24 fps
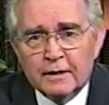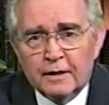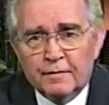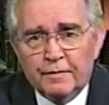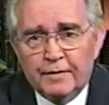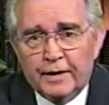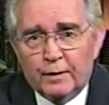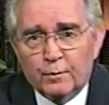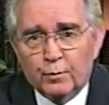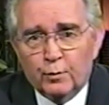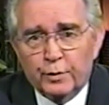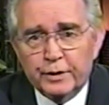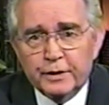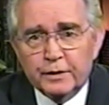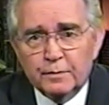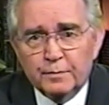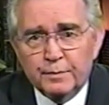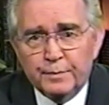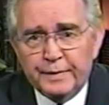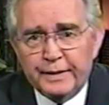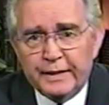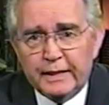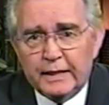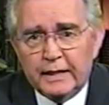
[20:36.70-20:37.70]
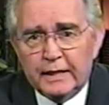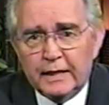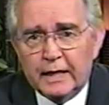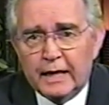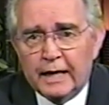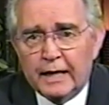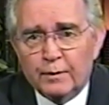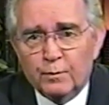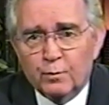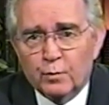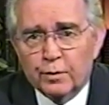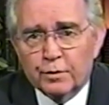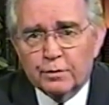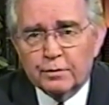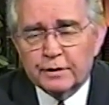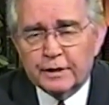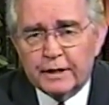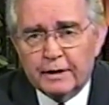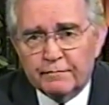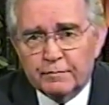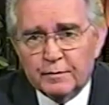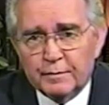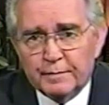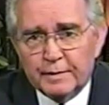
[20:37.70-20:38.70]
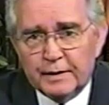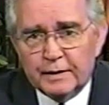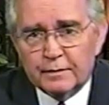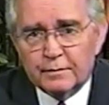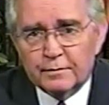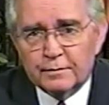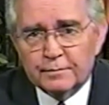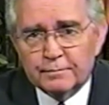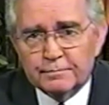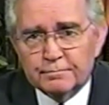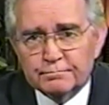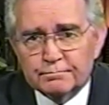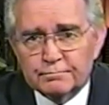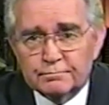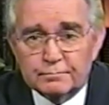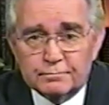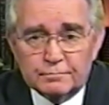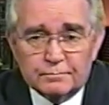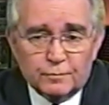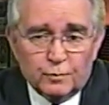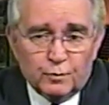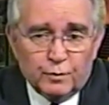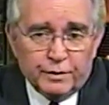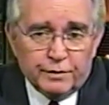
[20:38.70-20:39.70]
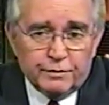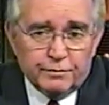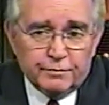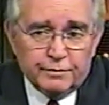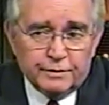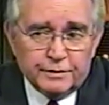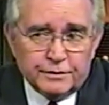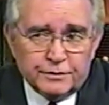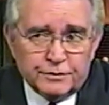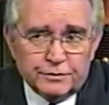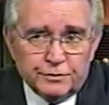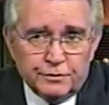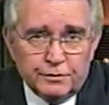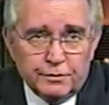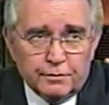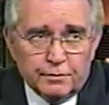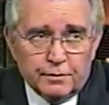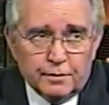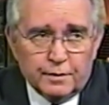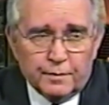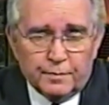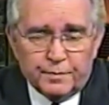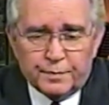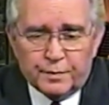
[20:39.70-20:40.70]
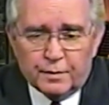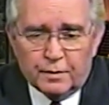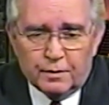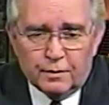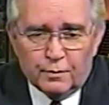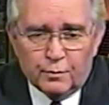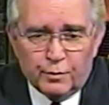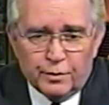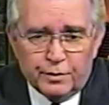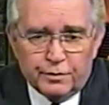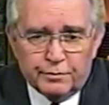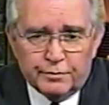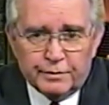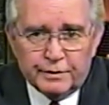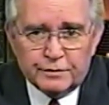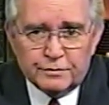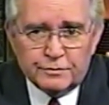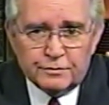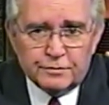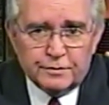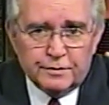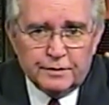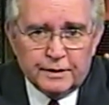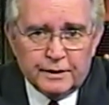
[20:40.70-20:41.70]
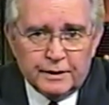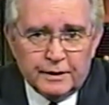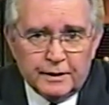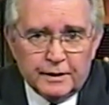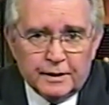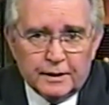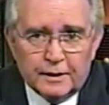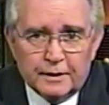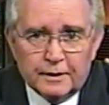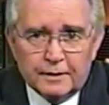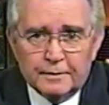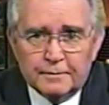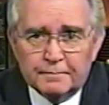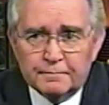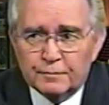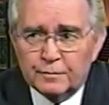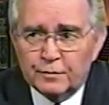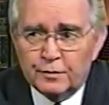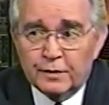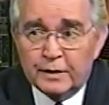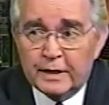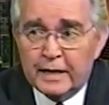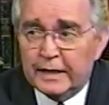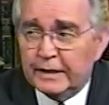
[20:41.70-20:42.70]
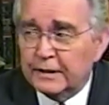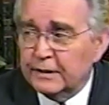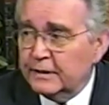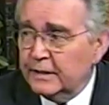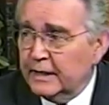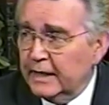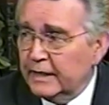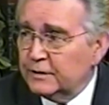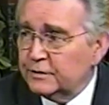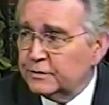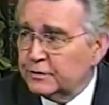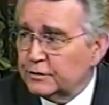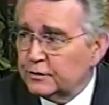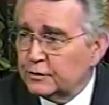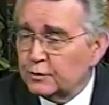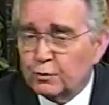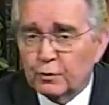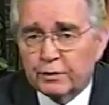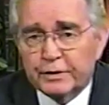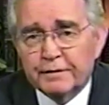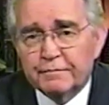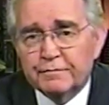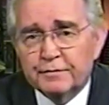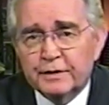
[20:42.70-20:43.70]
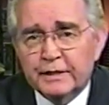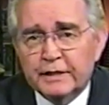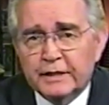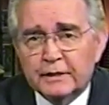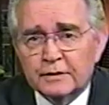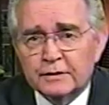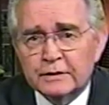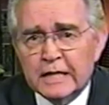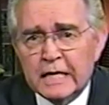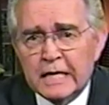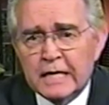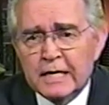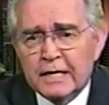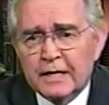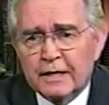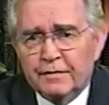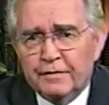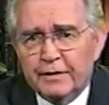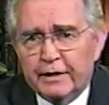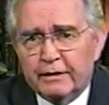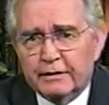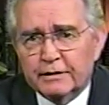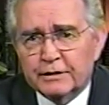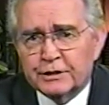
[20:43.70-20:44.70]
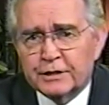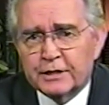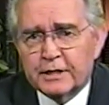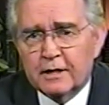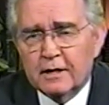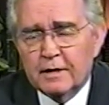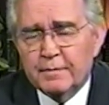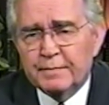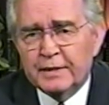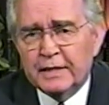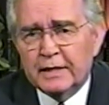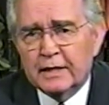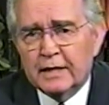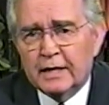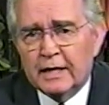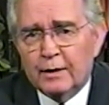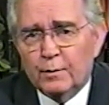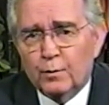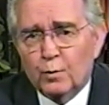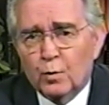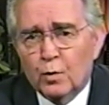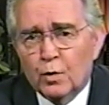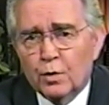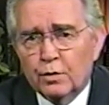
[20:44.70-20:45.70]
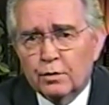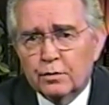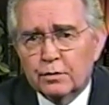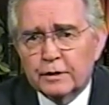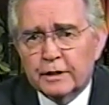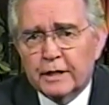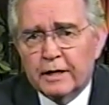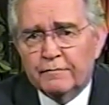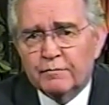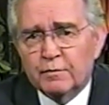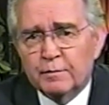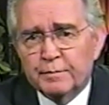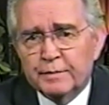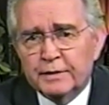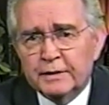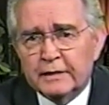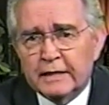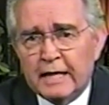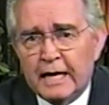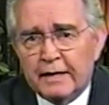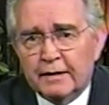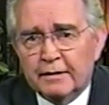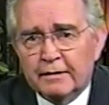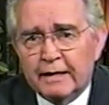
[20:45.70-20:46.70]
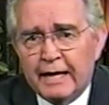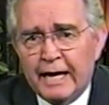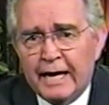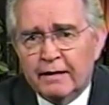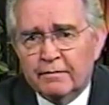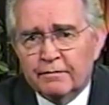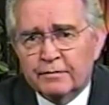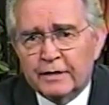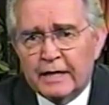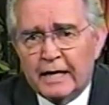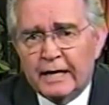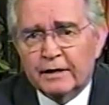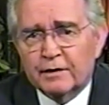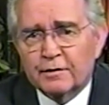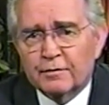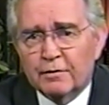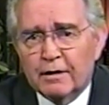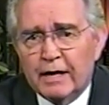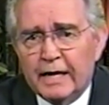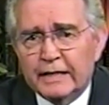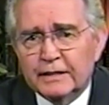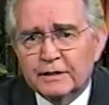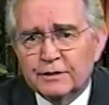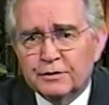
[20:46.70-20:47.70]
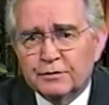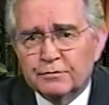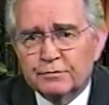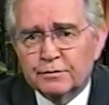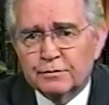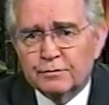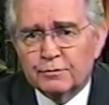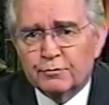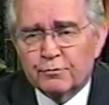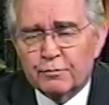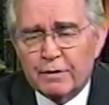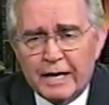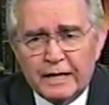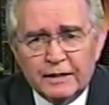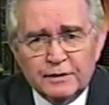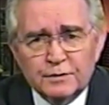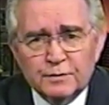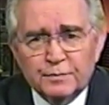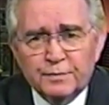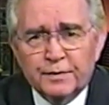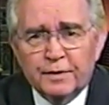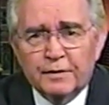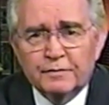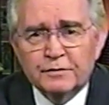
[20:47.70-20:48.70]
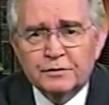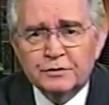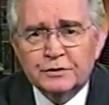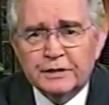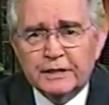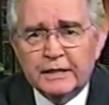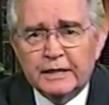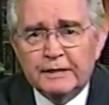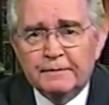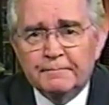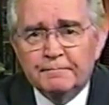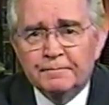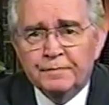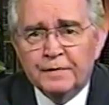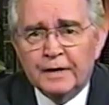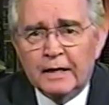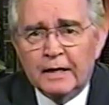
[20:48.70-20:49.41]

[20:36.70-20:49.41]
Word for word: There will be a world government, whether it's Europe or whether it's the um, United Nations, whatever it is. There is coming a world government and an antichrist who will rise upon the scene